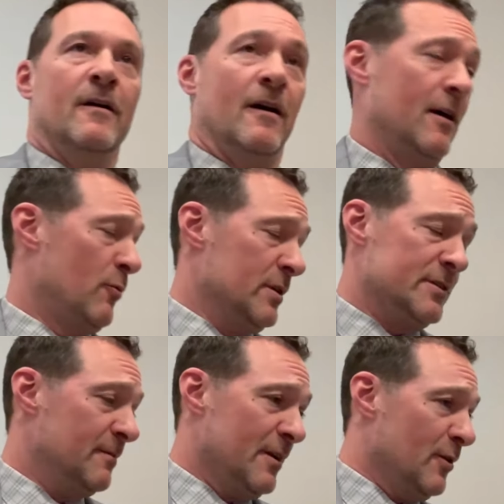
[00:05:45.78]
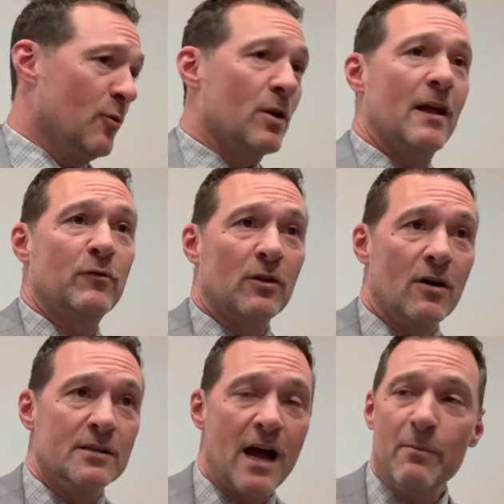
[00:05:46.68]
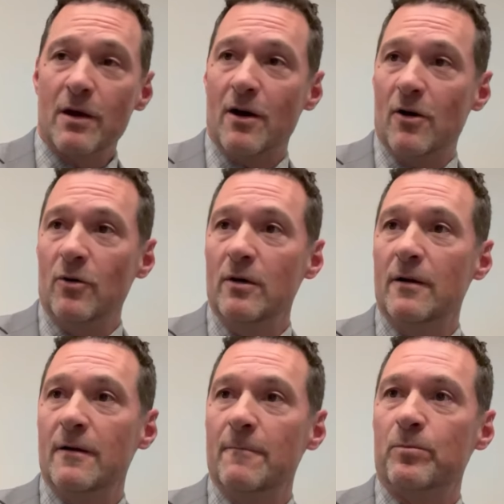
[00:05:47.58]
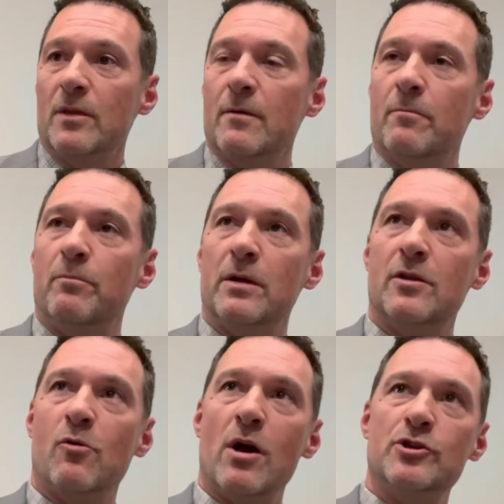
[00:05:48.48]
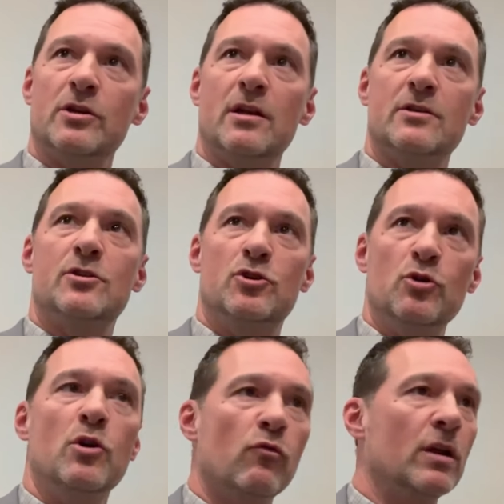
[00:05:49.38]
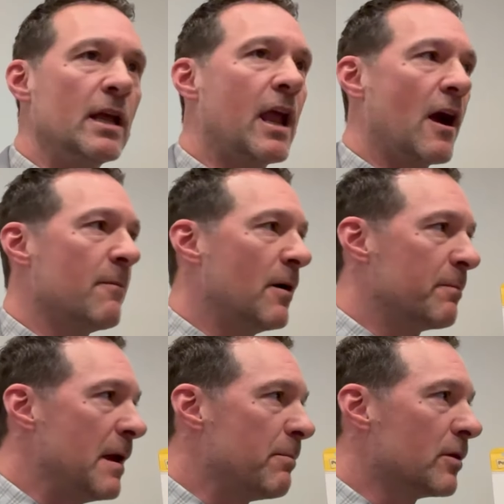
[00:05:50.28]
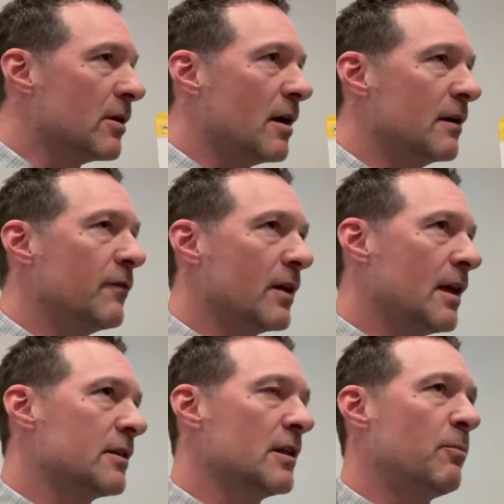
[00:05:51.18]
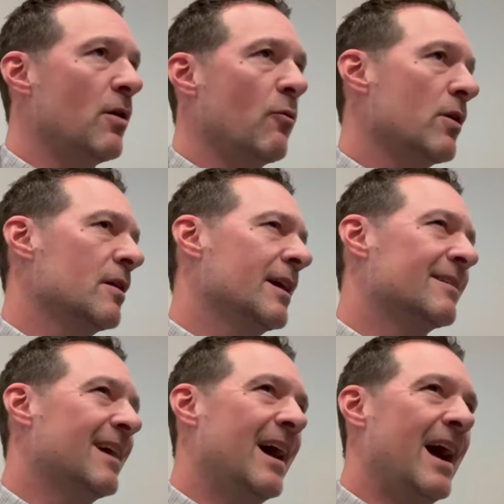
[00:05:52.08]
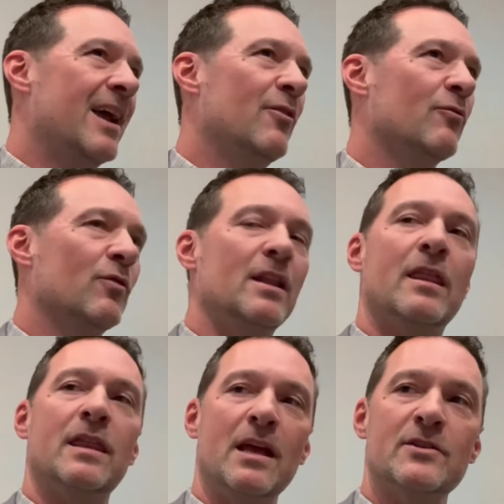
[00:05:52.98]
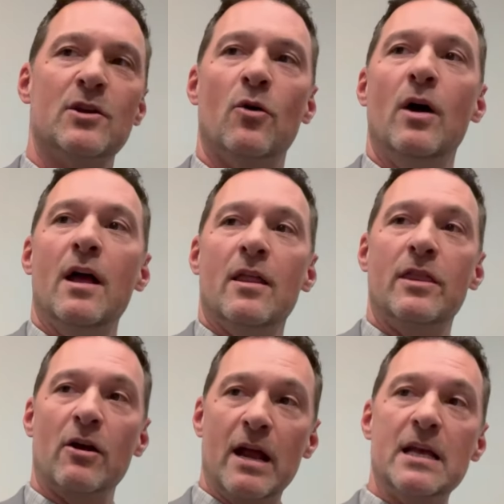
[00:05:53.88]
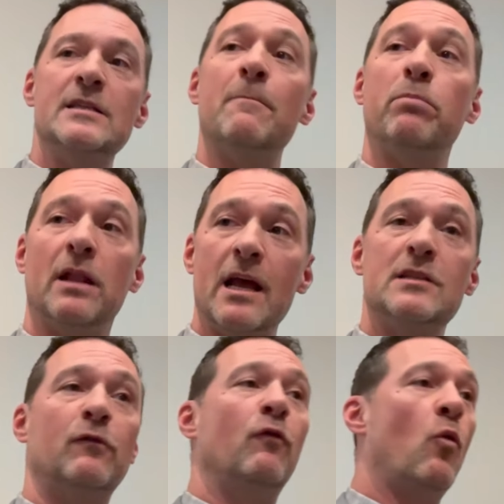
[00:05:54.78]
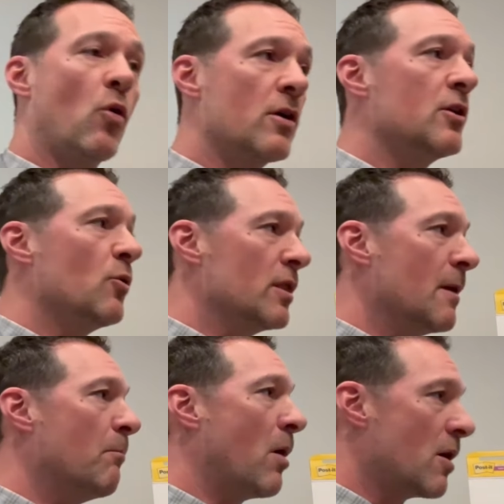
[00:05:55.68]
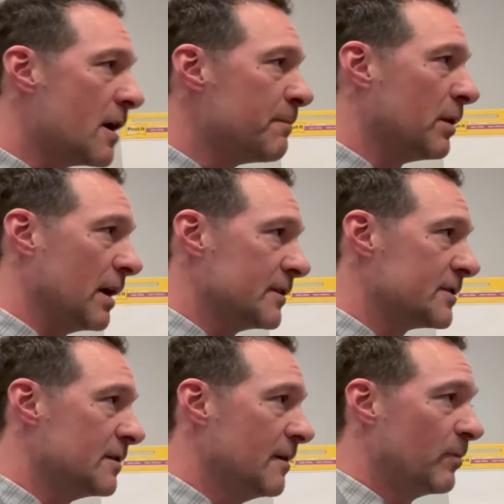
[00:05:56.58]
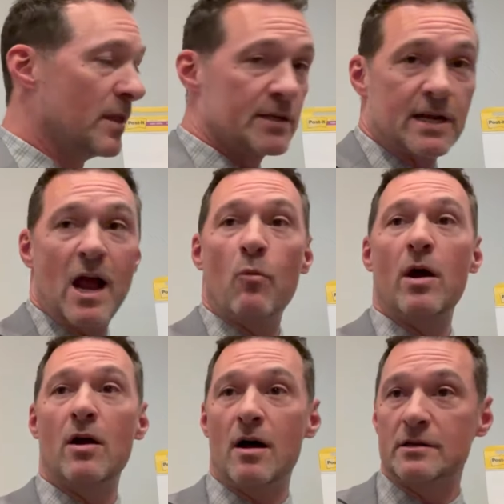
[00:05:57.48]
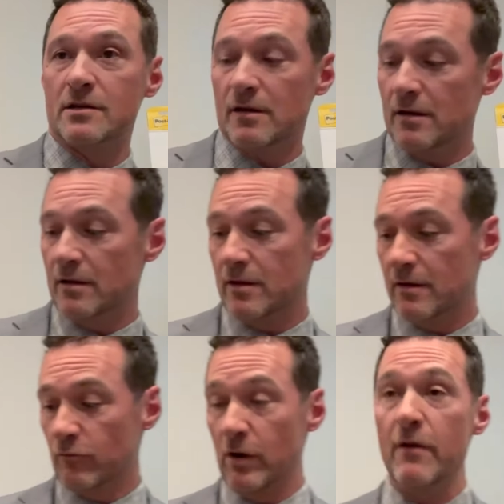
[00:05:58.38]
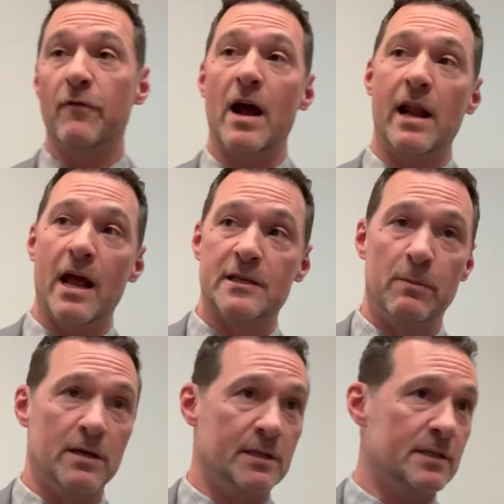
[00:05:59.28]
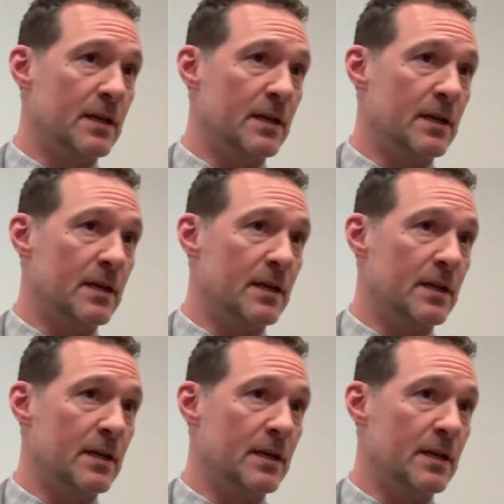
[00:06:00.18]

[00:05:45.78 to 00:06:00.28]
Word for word: Otherwise, you know, you would have left a long time ago. But the question is, do you really care about people or not? And if you get to the point where you're like, I don't really think so, there is a place for you in the marketplace. This guy went on to the refinance business.